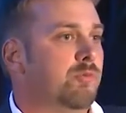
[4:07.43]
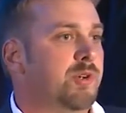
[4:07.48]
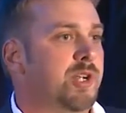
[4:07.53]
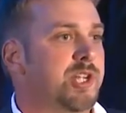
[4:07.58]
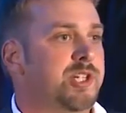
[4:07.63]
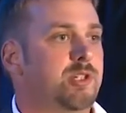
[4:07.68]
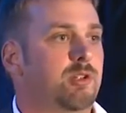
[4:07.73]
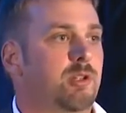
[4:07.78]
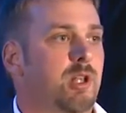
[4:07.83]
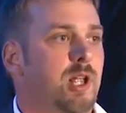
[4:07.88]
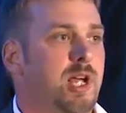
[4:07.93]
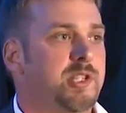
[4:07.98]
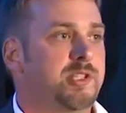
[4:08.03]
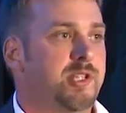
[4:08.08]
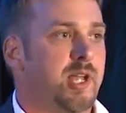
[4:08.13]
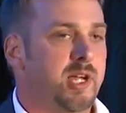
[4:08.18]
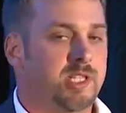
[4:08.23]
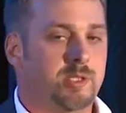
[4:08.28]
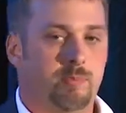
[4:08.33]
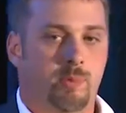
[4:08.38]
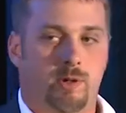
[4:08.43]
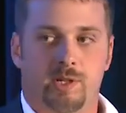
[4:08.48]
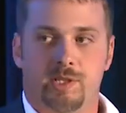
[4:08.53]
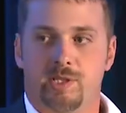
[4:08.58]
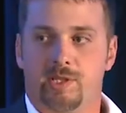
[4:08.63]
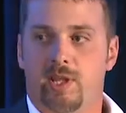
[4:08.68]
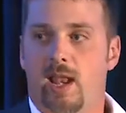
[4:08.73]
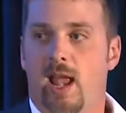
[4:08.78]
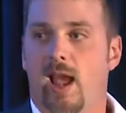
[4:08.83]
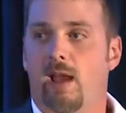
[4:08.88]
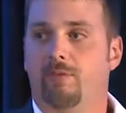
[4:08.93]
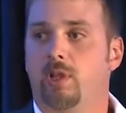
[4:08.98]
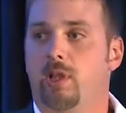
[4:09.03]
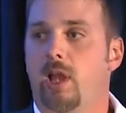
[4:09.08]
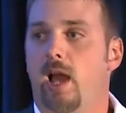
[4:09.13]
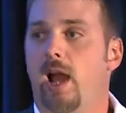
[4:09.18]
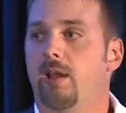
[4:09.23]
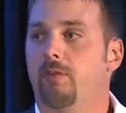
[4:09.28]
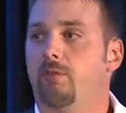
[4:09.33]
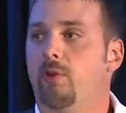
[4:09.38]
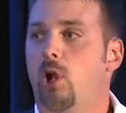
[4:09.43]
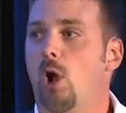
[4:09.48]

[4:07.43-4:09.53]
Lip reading: regionalized experts that have to kind of